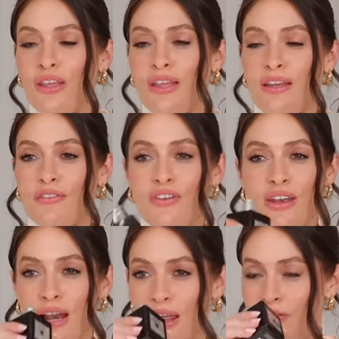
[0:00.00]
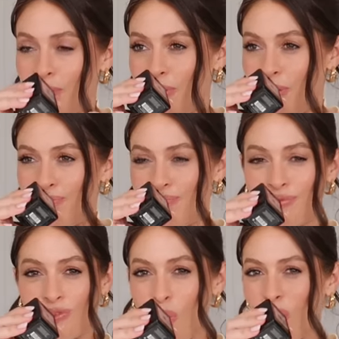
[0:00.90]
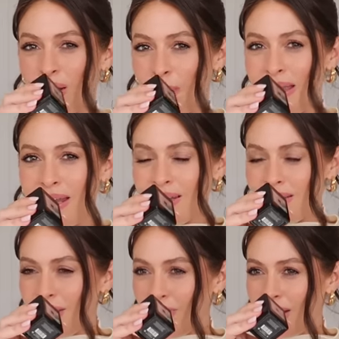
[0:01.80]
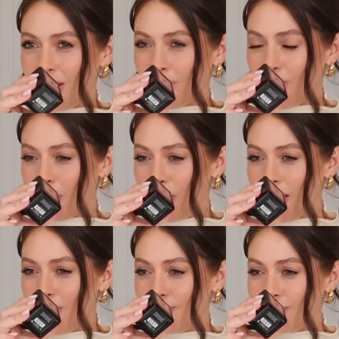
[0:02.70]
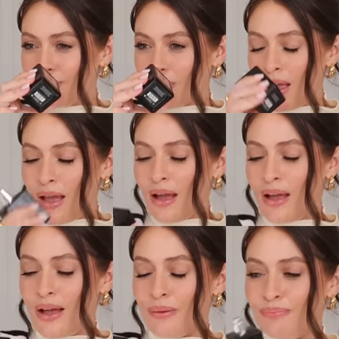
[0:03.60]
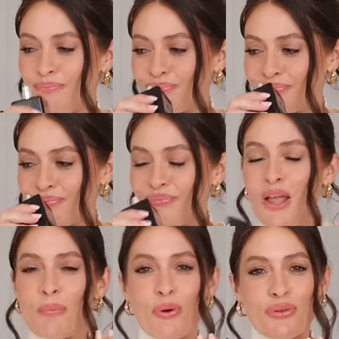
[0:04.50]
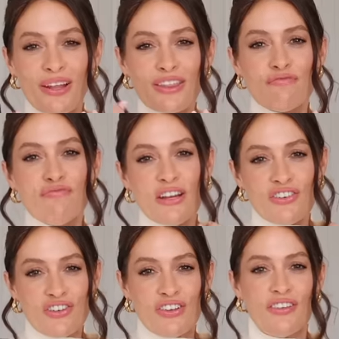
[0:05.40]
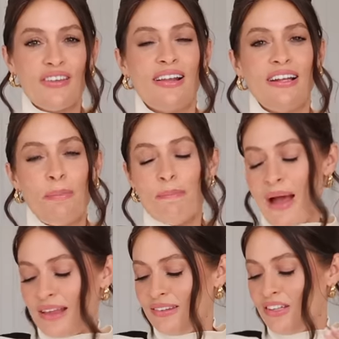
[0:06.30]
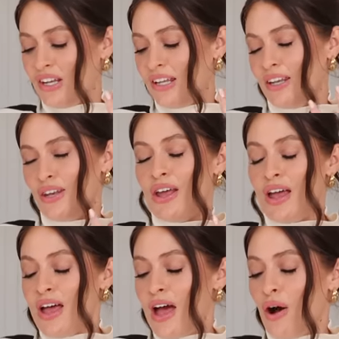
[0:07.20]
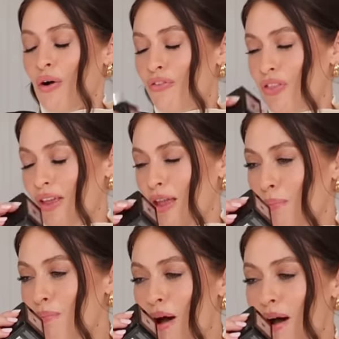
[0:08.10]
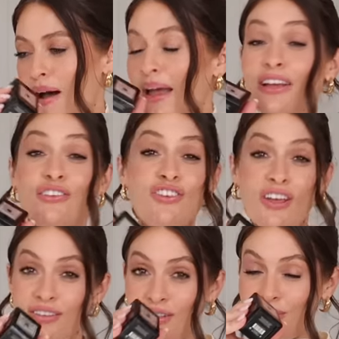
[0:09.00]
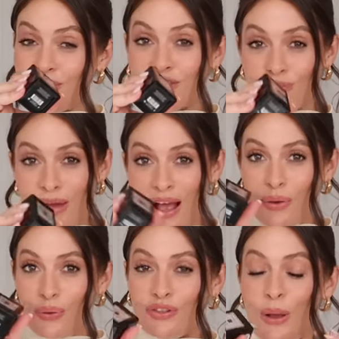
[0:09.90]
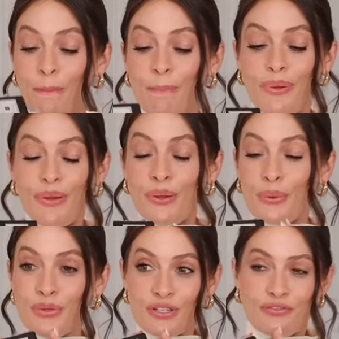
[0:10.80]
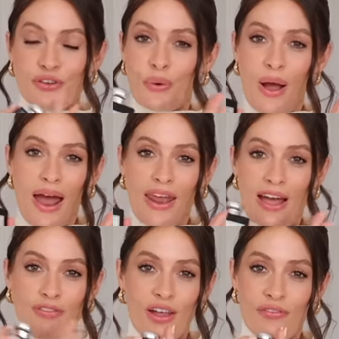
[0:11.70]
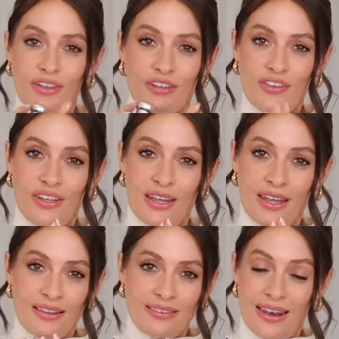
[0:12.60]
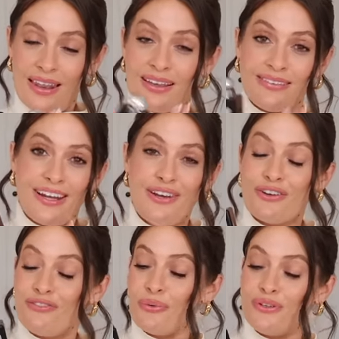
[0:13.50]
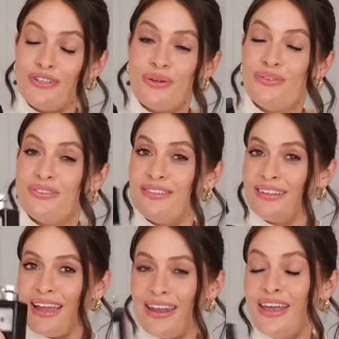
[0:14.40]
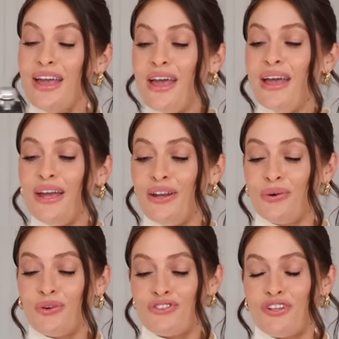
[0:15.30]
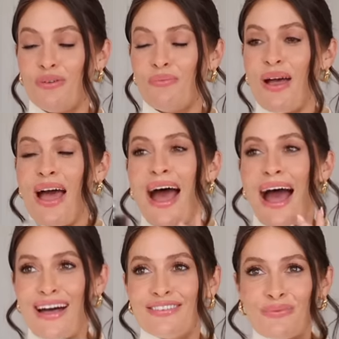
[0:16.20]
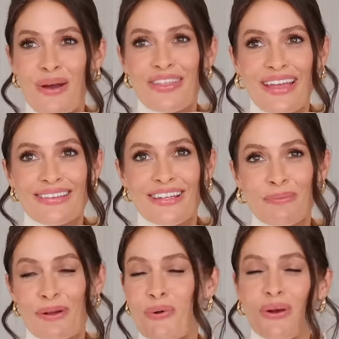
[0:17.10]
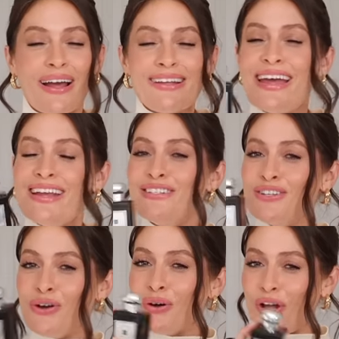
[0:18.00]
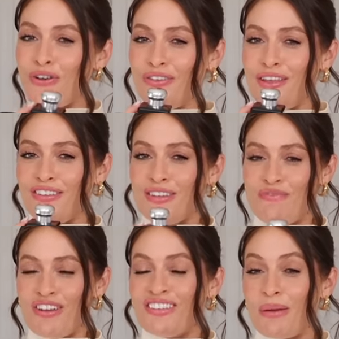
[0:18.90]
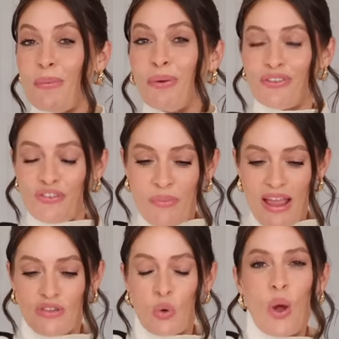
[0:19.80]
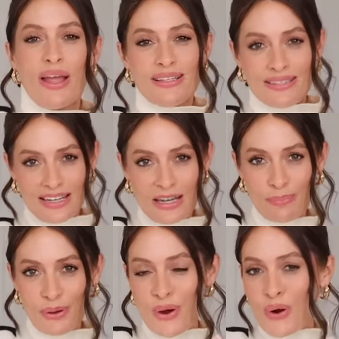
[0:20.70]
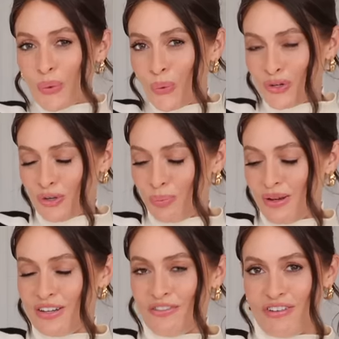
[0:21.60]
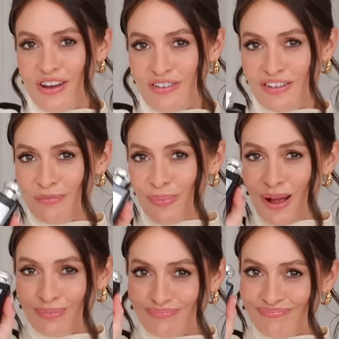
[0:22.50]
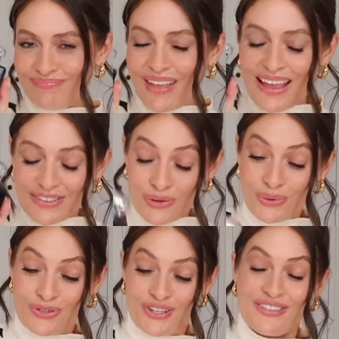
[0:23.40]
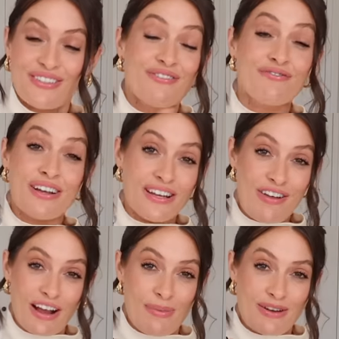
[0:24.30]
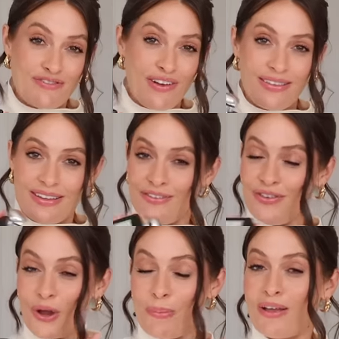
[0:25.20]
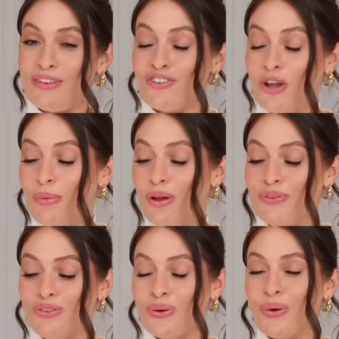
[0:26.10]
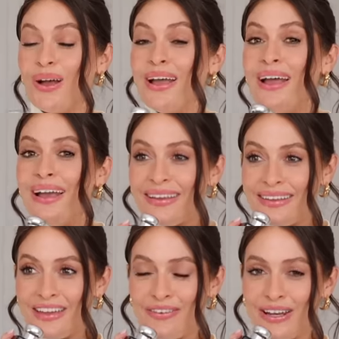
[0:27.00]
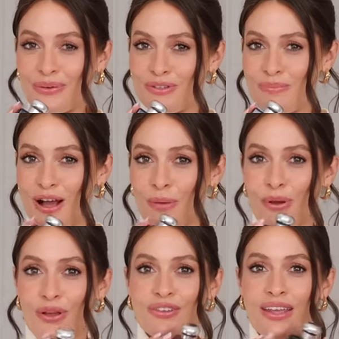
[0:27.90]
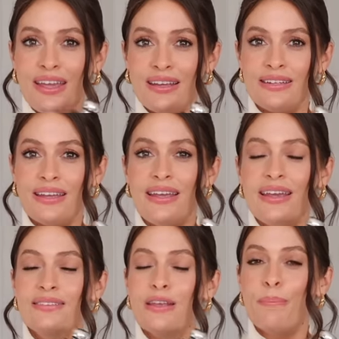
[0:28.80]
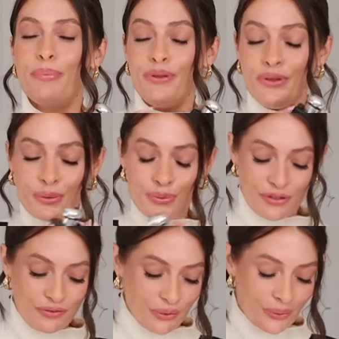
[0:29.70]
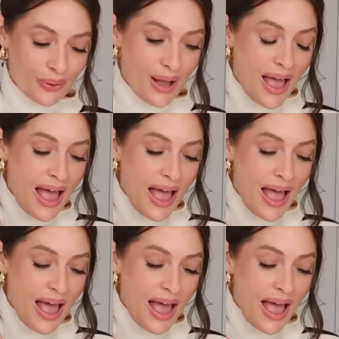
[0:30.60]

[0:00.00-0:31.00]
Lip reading: the vanilla from the tonka bean, is it? Vanilla tonka bean? But also like the richness and the slightly masculine of the myrrh. It just smells beautiful, and I have loved this for years, and like I said, I look forward to using this again in autumn as the weather gets a little bit cool. Like, I tend to not go for this in spring summer because for me it's quite a deep autumn winter fragrance, but it's gorgeous. Really recommend trying this if you go past the Jo Malone store. Give it a little smell because it is beautiful.